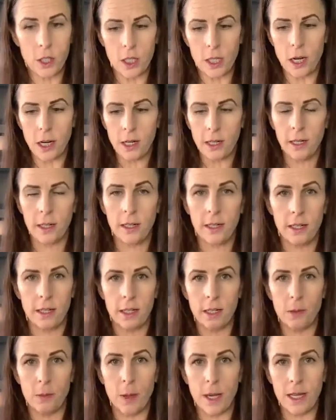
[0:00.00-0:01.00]
stock
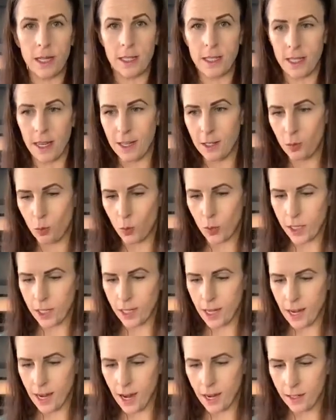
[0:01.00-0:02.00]
as best as we
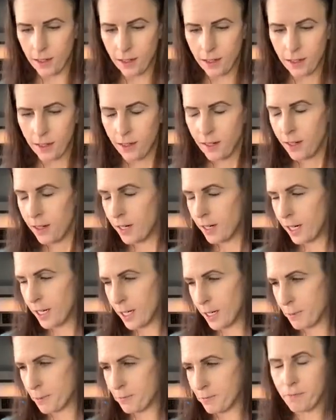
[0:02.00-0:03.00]
can.
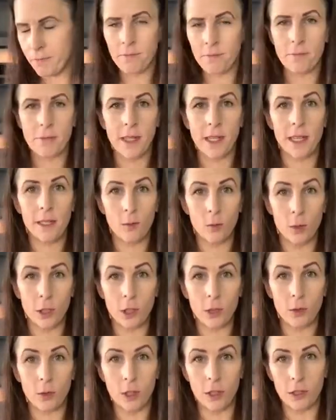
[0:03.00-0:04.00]
Um, we
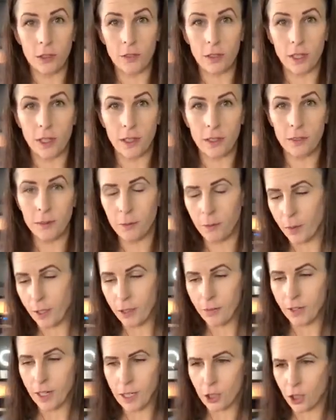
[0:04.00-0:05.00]
do all of our
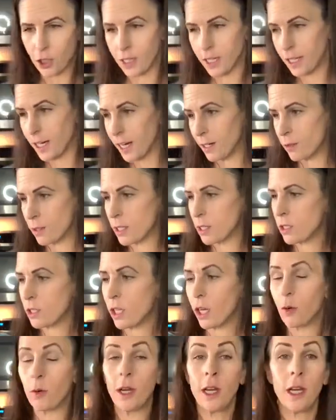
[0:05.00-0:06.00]
manufacturing in-house.
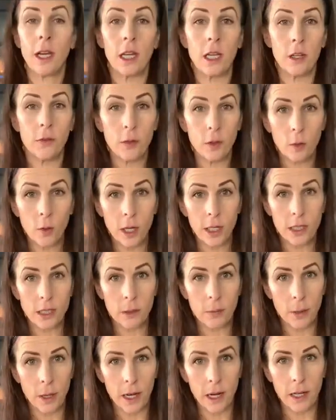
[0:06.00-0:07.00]
So if you want to
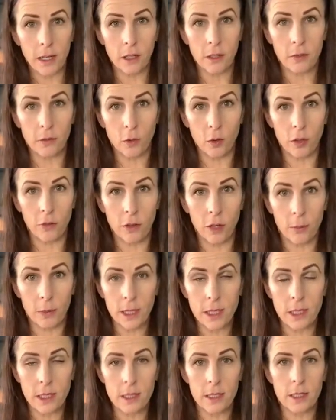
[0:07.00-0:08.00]
buy all four of our
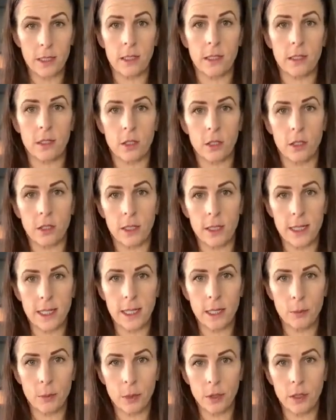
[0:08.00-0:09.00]
mixes, it is called a
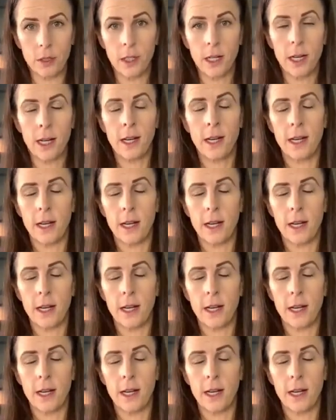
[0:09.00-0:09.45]
sampler